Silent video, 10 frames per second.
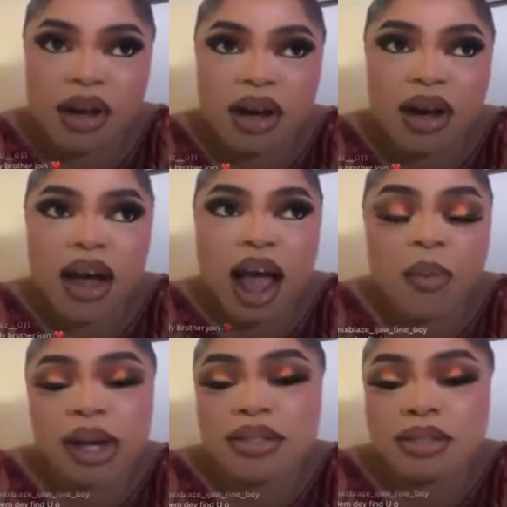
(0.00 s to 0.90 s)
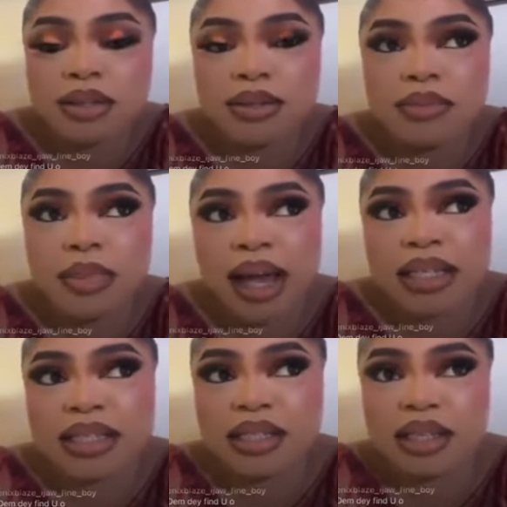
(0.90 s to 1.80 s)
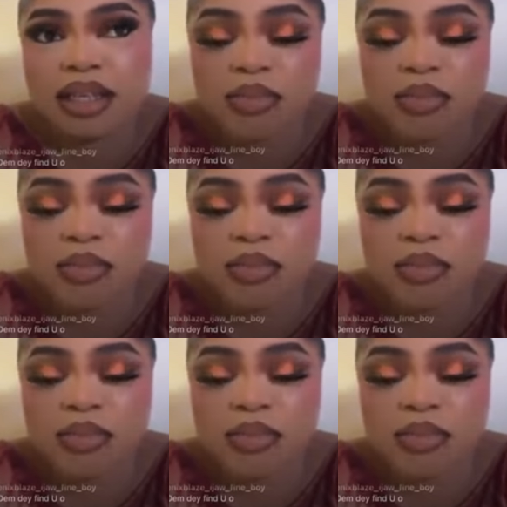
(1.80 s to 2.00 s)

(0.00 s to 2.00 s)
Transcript: I went to my sister's